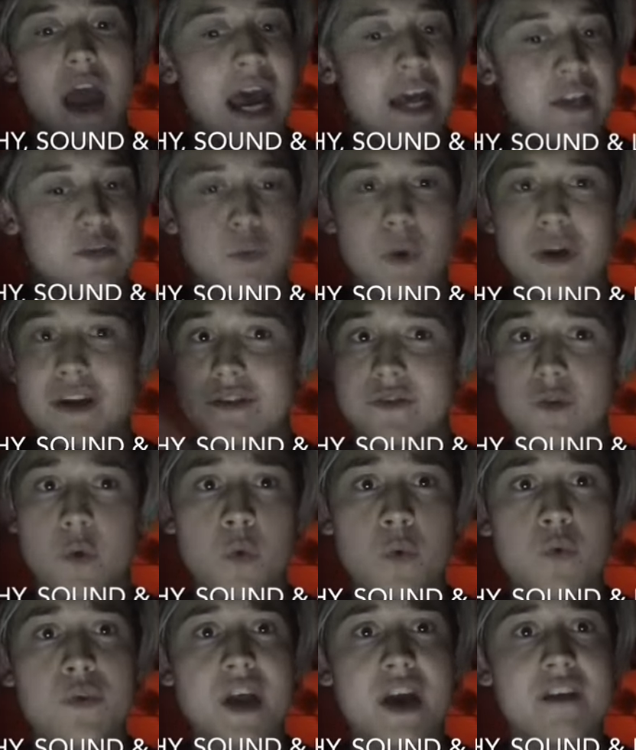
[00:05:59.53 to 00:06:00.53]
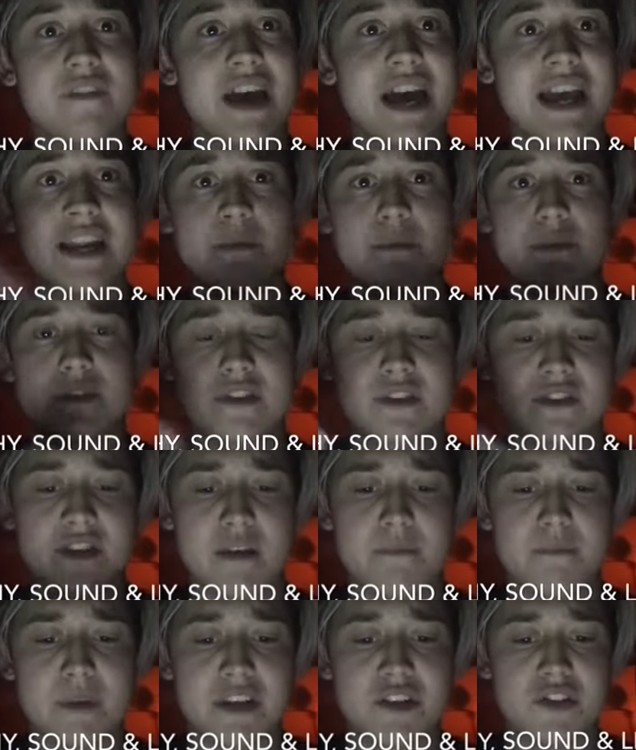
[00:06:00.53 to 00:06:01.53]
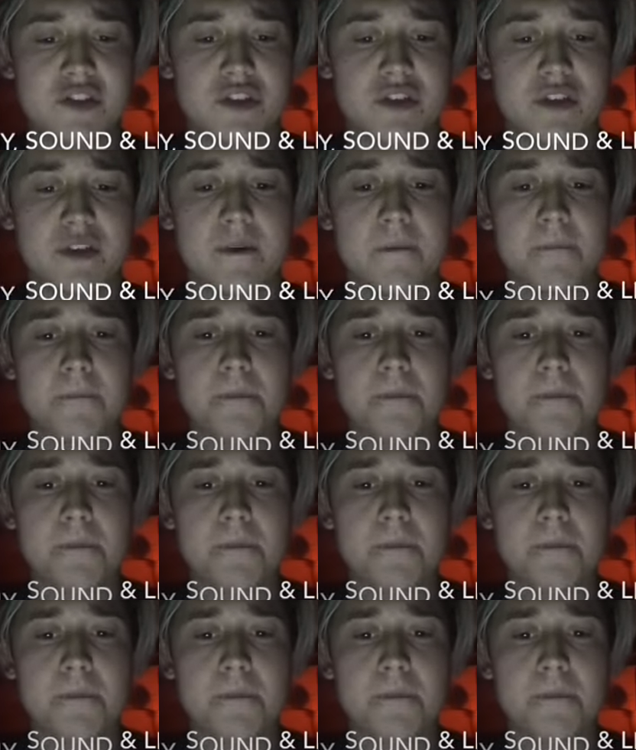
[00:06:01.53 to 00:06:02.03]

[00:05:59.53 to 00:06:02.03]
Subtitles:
as well as all the other elements as I mentioned.